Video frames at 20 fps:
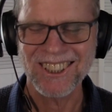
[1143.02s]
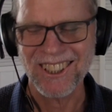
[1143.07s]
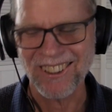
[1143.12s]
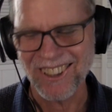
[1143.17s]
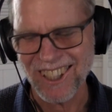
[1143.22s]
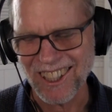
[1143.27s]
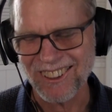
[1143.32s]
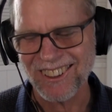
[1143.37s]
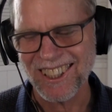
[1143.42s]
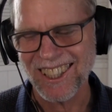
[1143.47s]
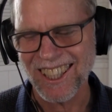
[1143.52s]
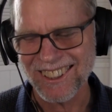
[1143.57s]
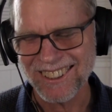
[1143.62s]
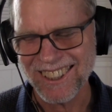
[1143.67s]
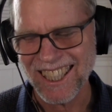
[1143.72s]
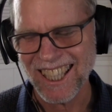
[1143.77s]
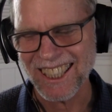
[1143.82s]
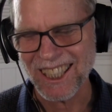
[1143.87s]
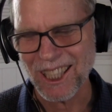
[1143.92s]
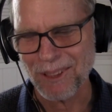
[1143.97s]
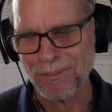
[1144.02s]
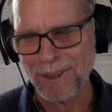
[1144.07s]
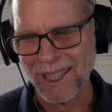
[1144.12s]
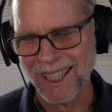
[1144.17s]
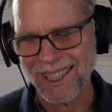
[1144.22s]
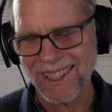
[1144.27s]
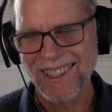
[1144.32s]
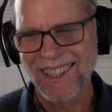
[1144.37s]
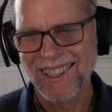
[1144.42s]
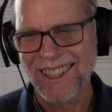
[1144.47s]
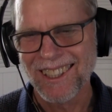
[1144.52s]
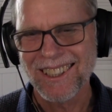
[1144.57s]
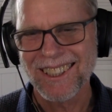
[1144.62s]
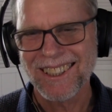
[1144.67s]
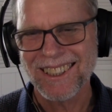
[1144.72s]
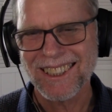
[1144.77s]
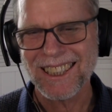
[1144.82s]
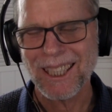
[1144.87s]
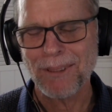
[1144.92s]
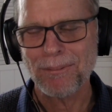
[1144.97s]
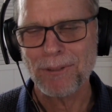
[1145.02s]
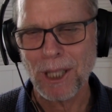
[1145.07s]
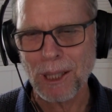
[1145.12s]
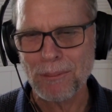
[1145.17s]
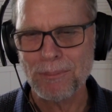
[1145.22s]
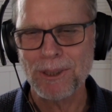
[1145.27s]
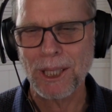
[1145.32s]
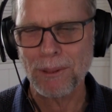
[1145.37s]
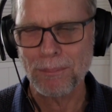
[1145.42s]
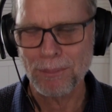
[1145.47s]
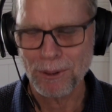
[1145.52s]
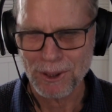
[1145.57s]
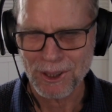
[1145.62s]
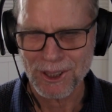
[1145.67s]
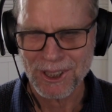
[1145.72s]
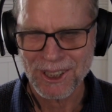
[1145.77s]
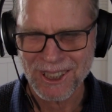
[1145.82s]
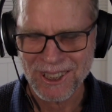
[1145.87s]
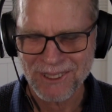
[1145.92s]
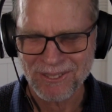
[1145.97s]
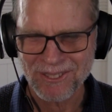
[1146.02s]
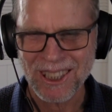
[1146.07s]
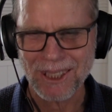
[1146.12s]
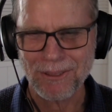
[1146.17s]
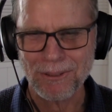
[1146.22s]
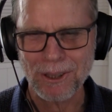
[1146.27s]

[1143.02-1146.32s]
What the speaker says: Sorry, I'll take that back. Sometimes they're Buddhists,